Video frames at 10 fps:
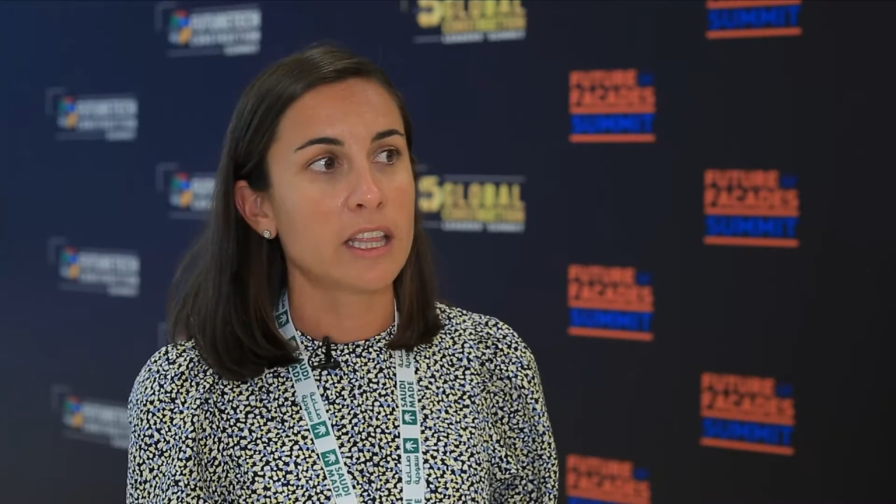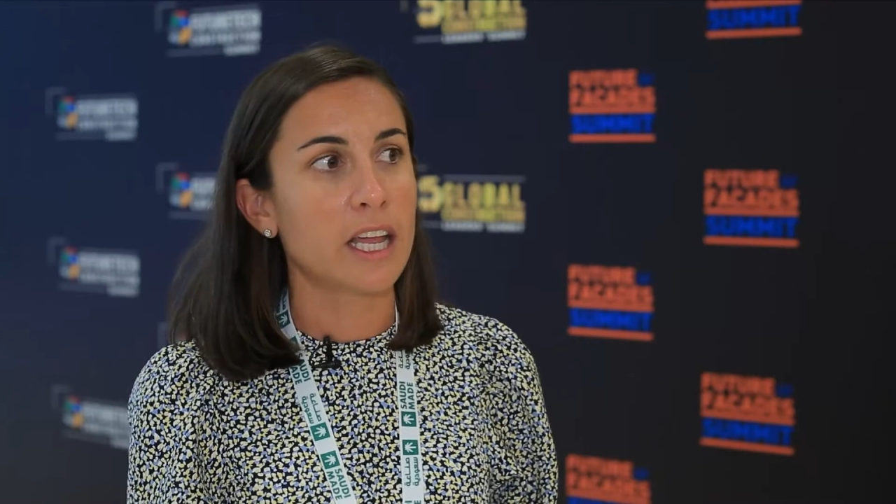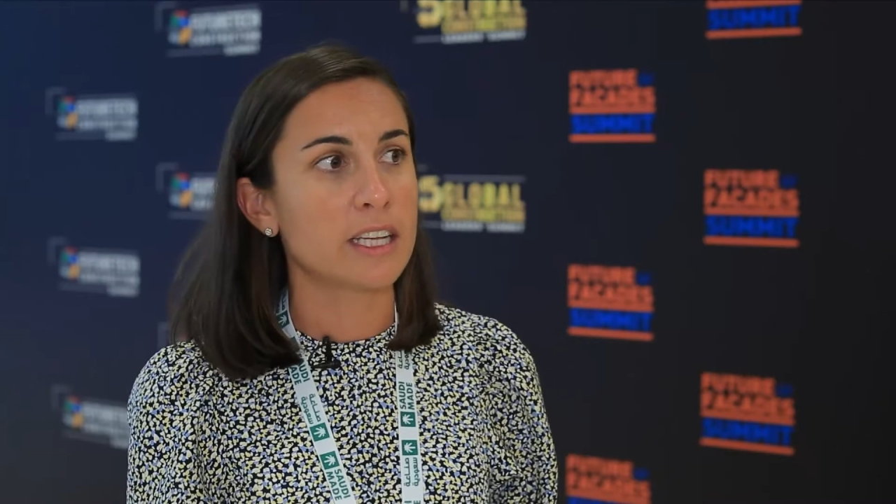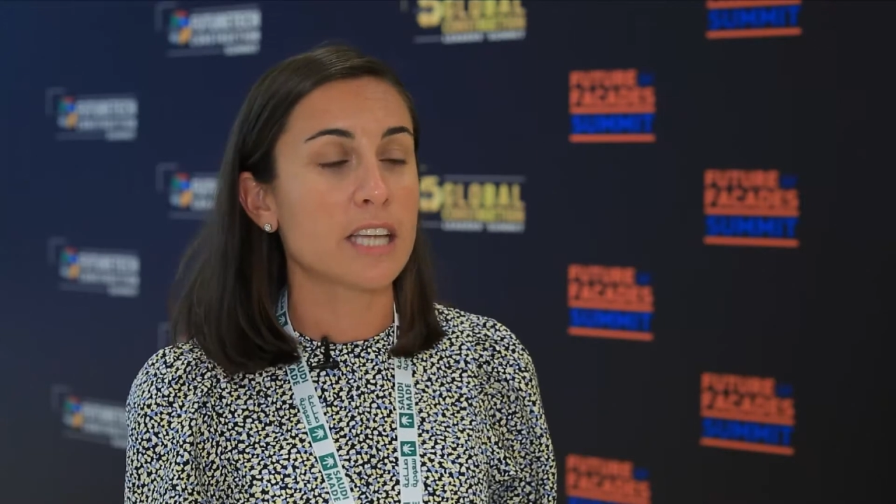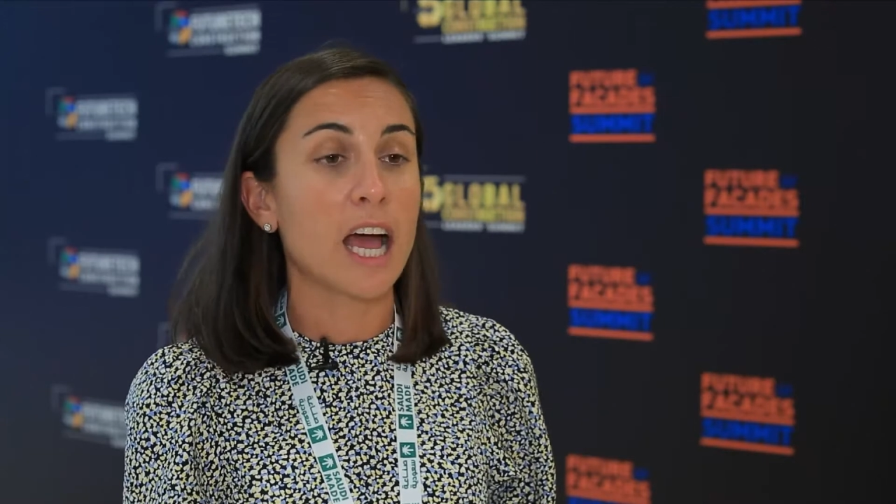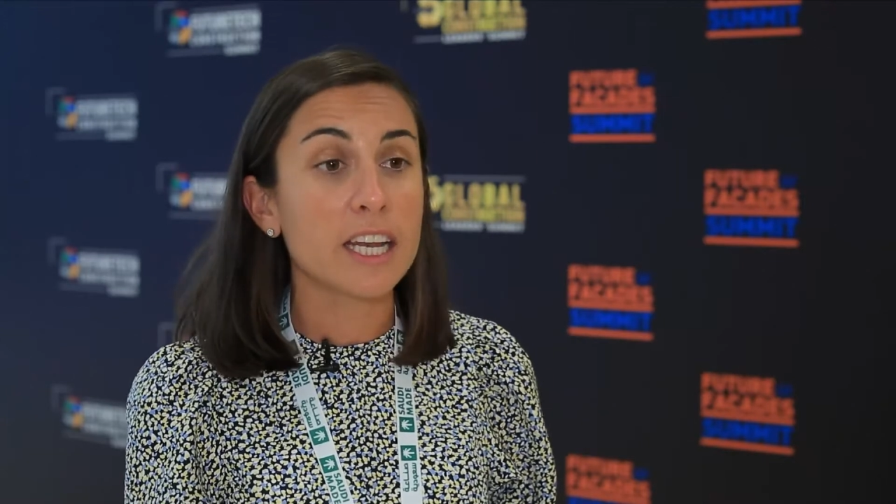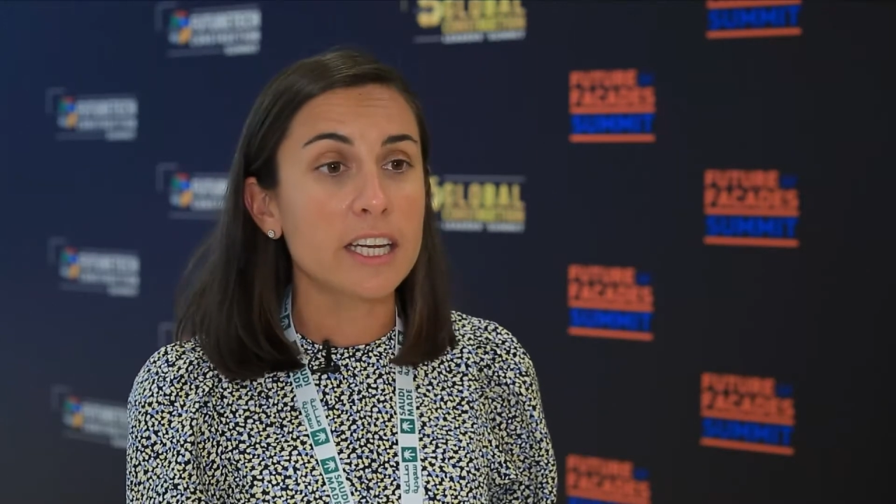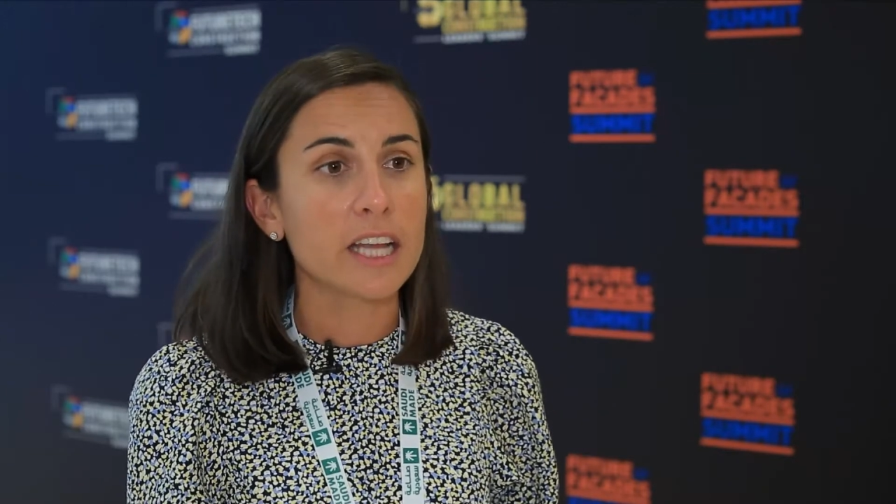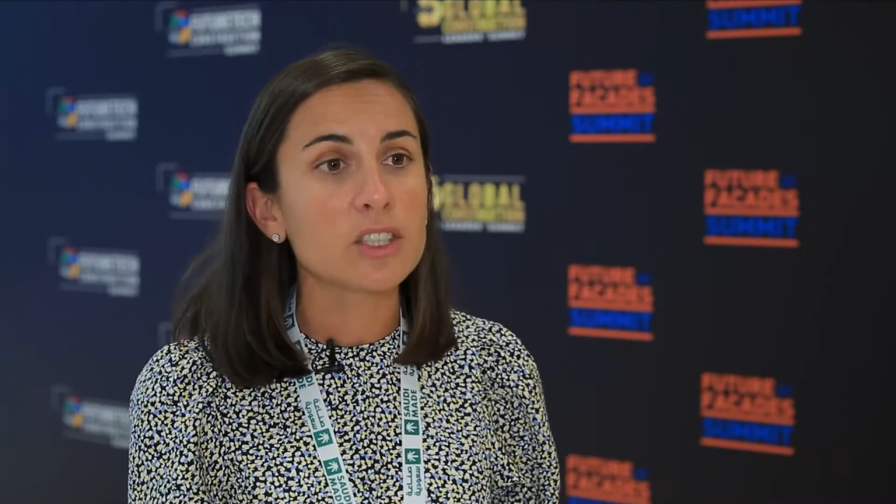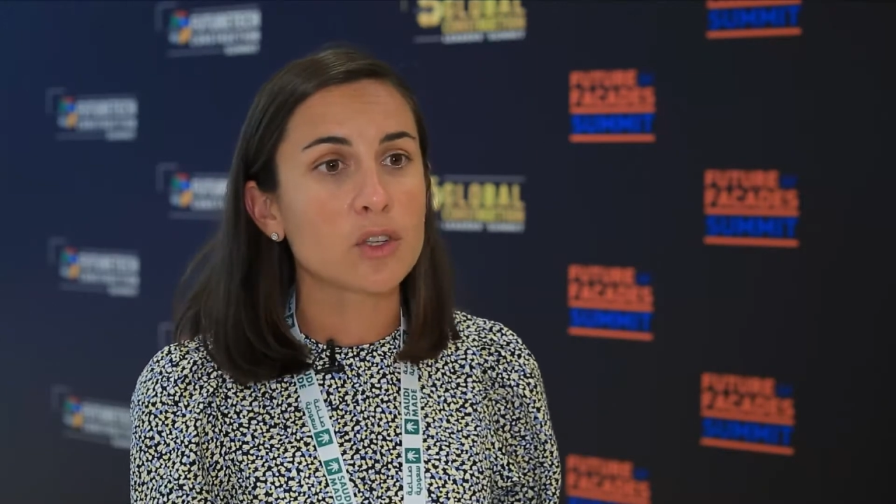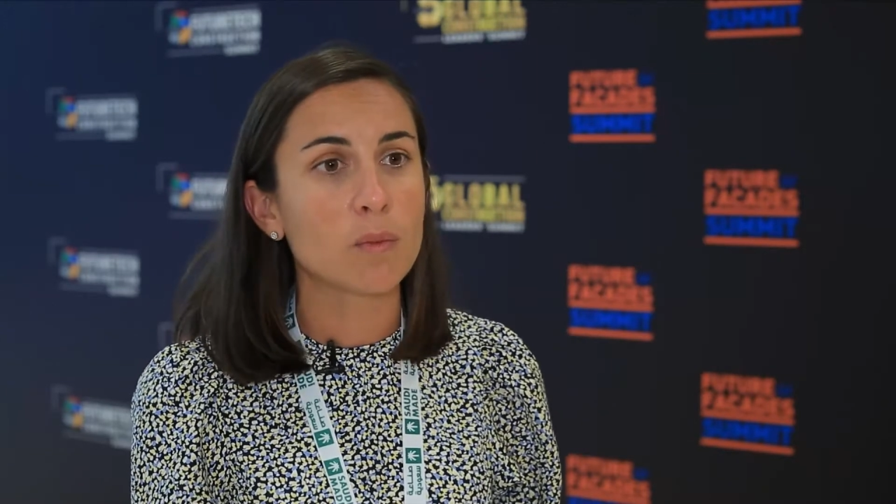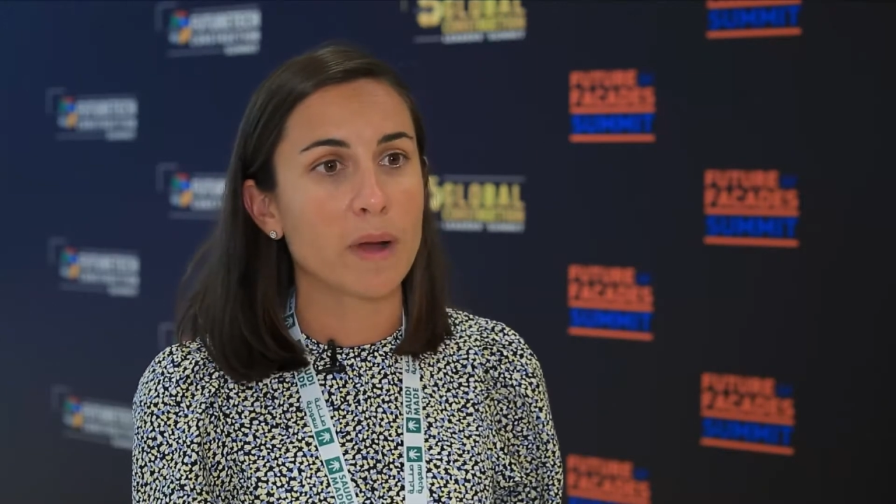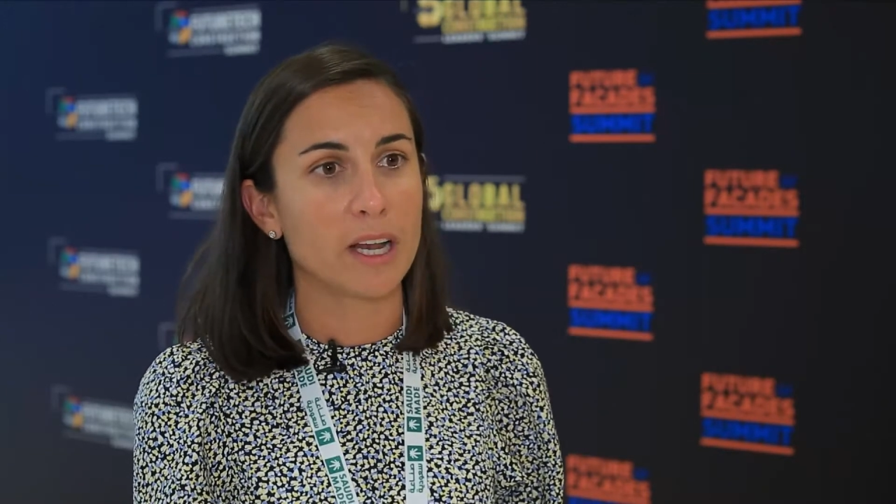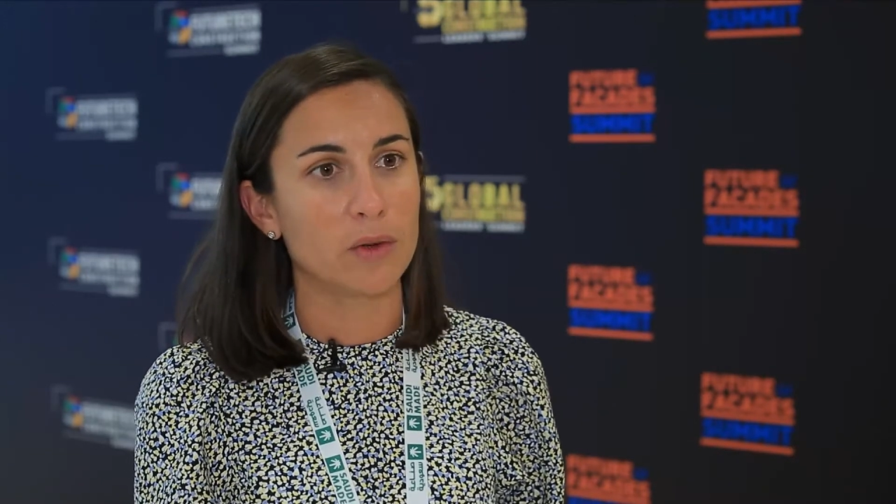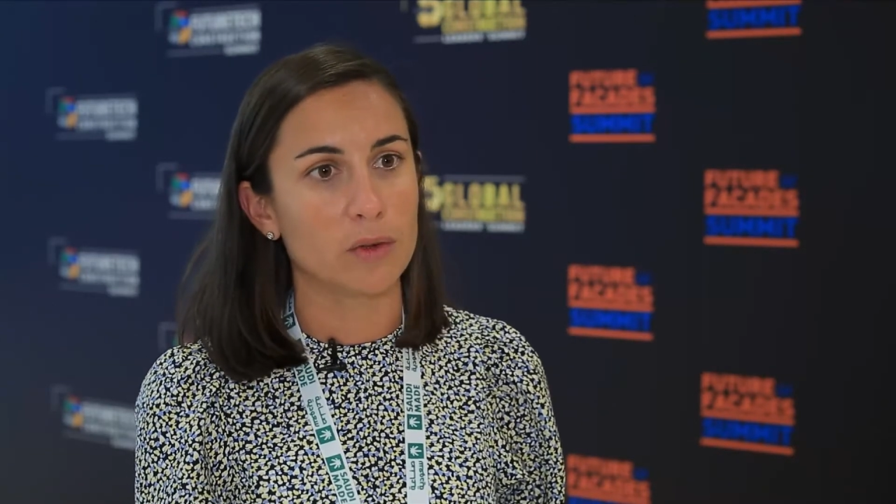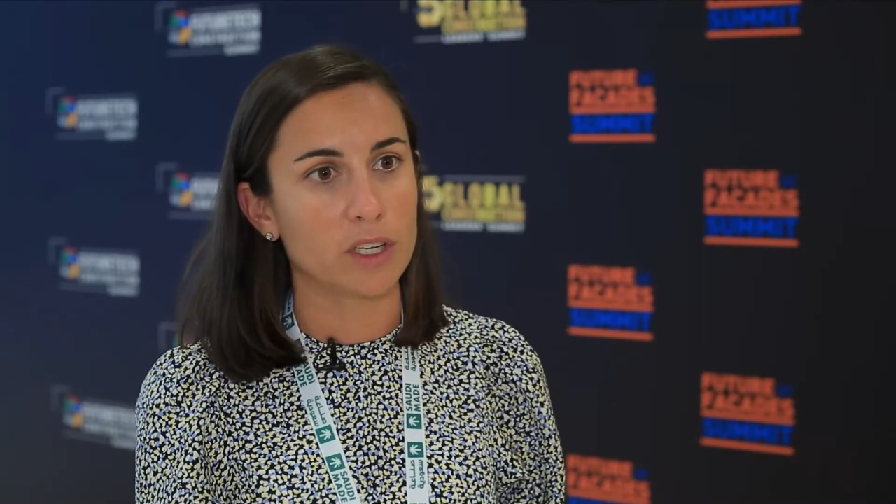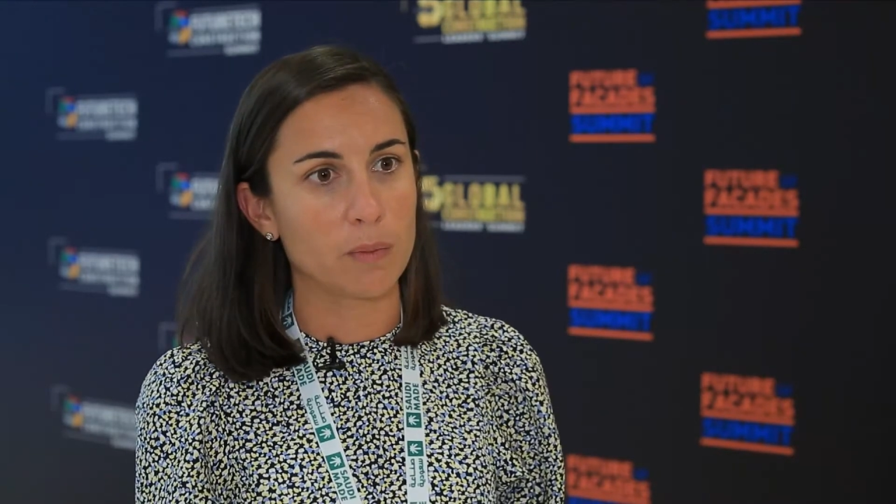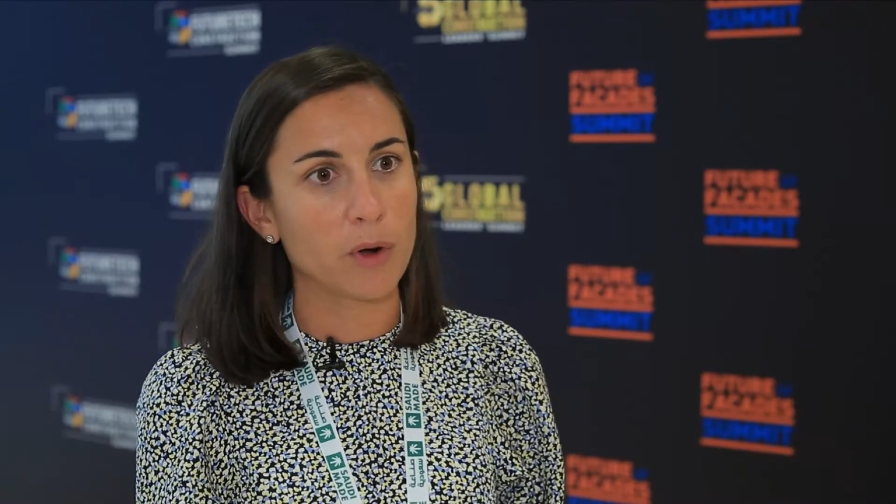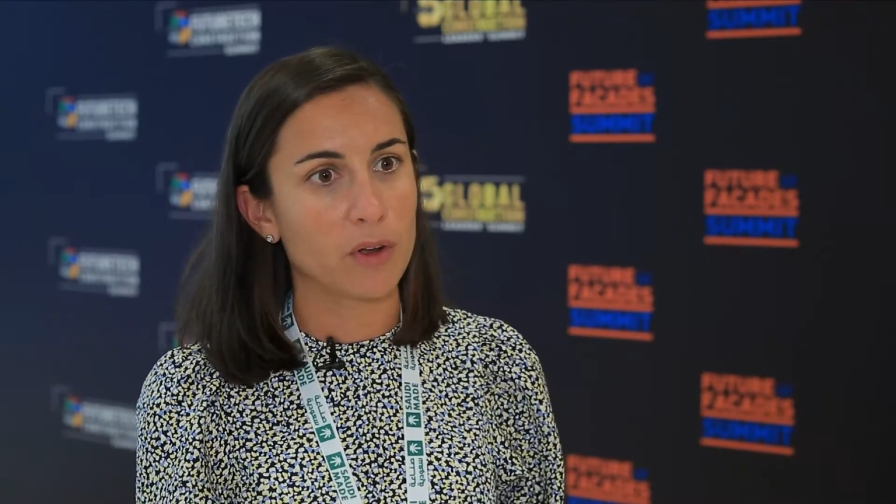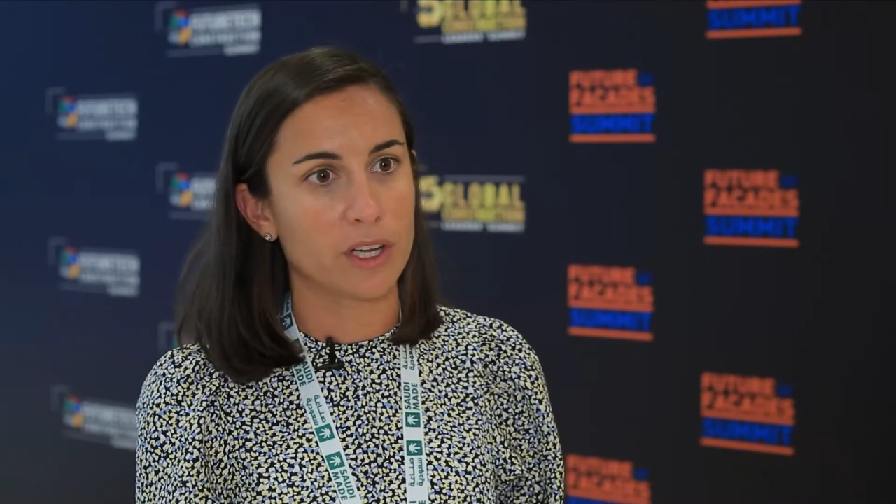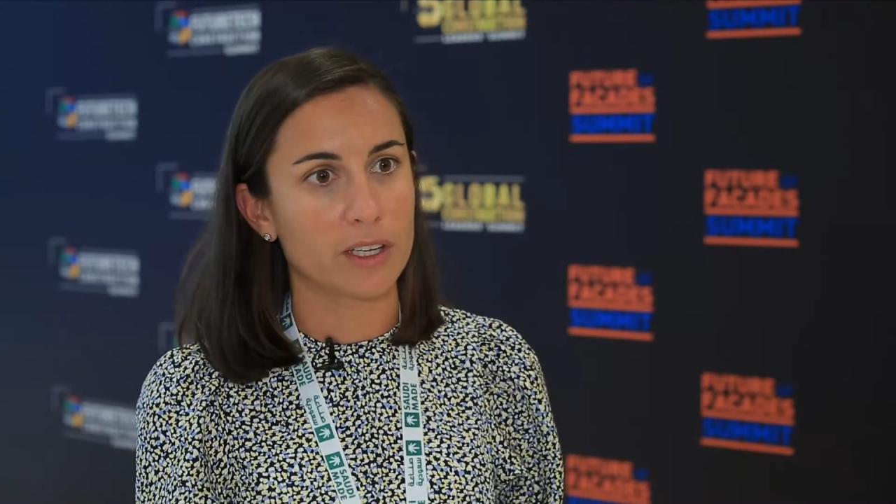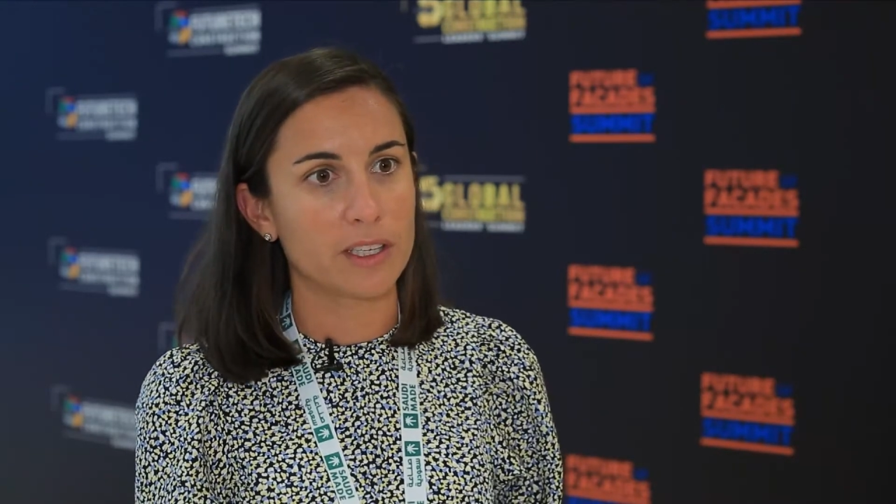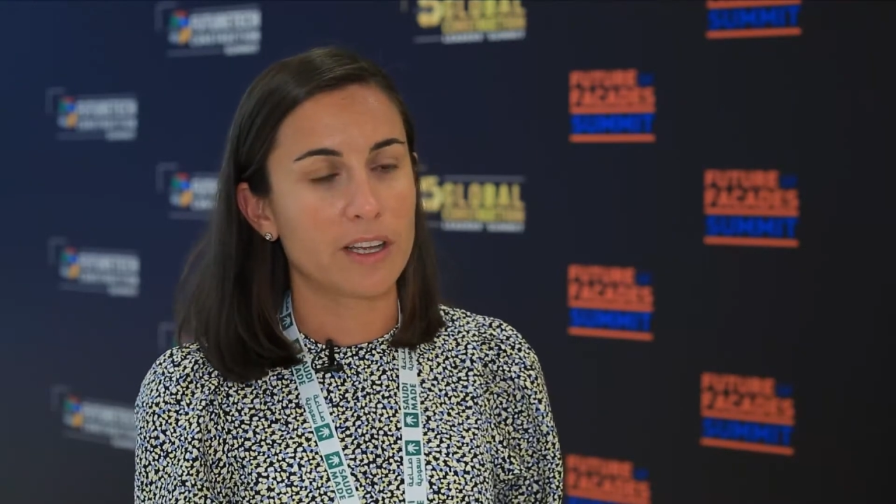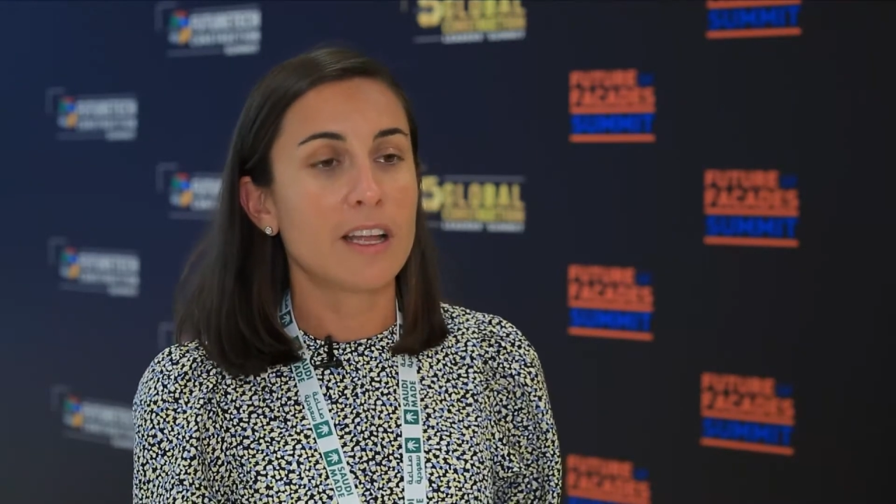there is adding some value on their project.